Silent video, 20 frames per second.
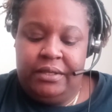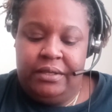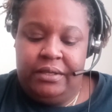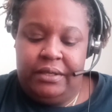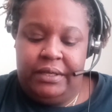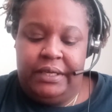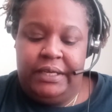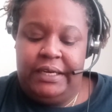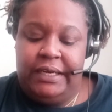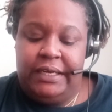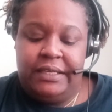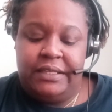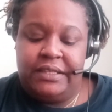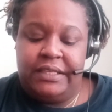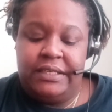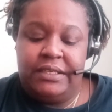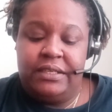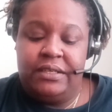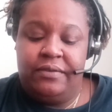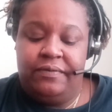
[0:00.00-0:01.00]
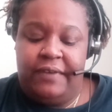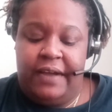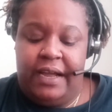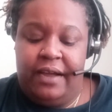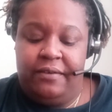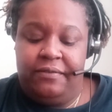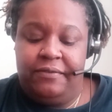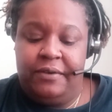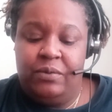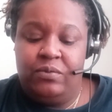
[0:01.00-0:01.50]
He didn't think the
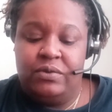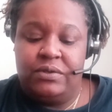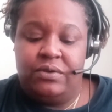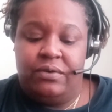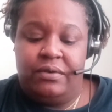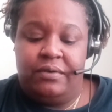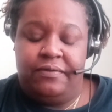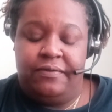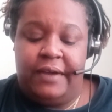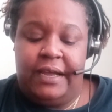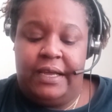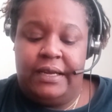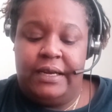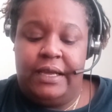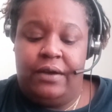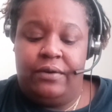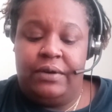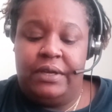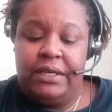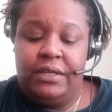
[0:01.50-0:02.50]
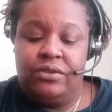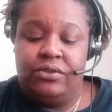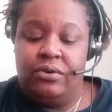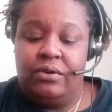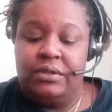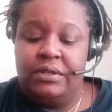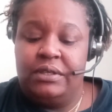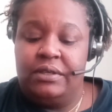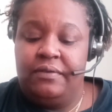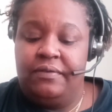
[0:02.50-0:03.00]
divine fem was going to find out. He
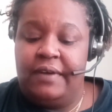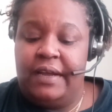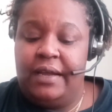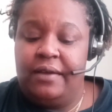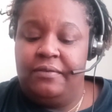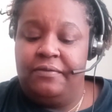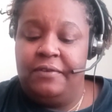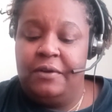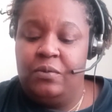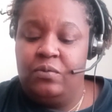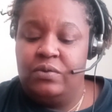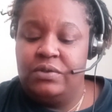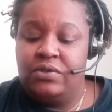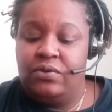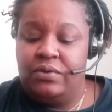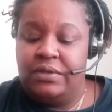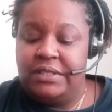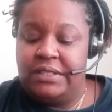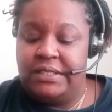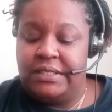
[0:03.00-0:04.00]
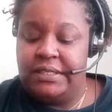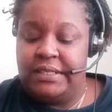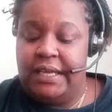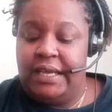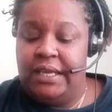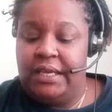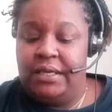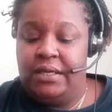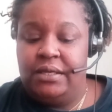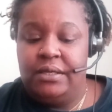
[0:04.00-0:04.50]
thought the divine fem was going to
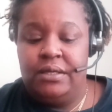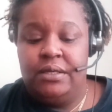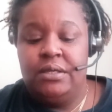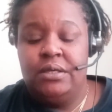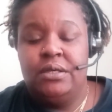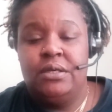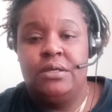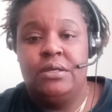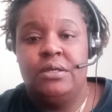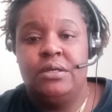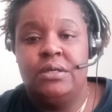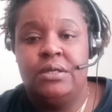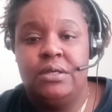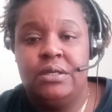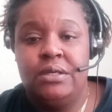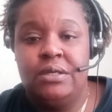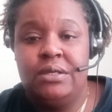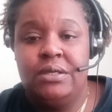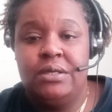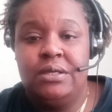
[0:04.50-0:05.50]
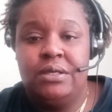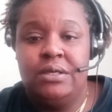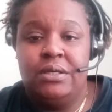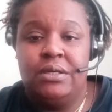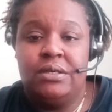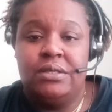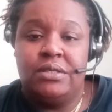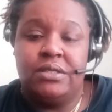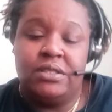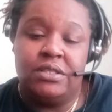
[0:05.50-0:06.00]
stay
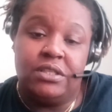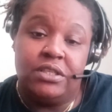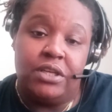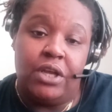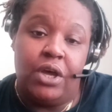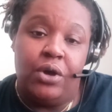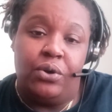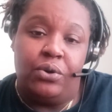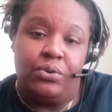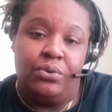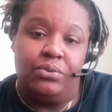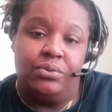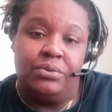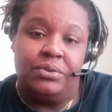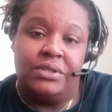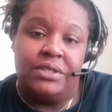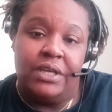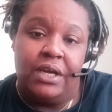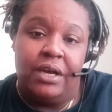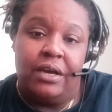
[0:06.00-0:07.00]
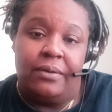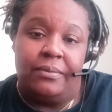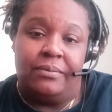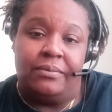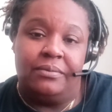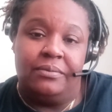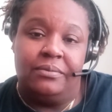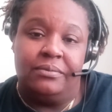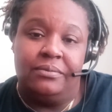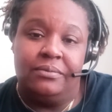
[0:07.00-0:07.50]
slow, dumb,
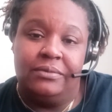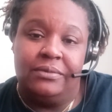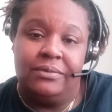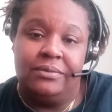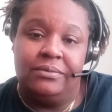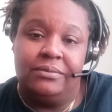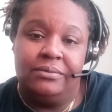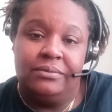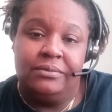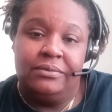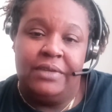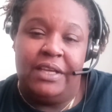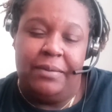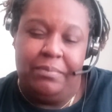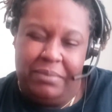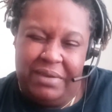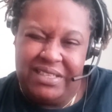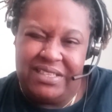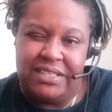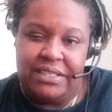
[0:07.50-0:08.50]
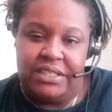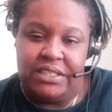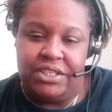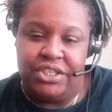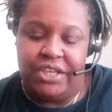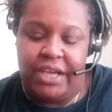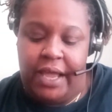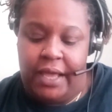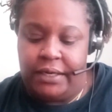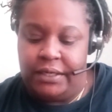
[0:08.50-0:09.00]
and mentally
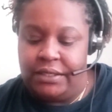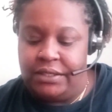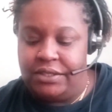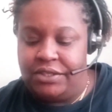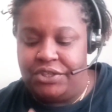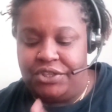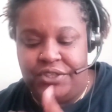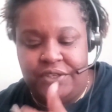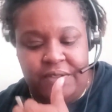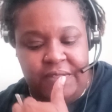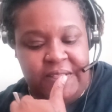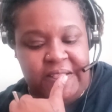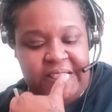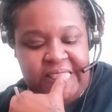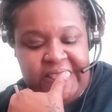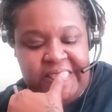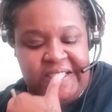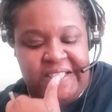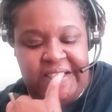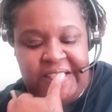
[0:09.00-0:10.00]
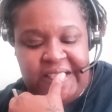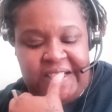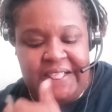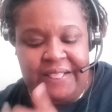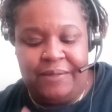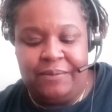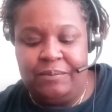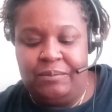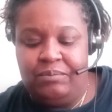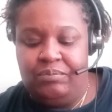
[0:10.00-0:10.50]
challenged.
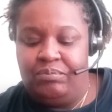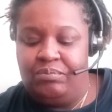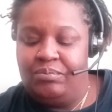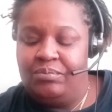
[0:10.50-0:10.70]
Hmm.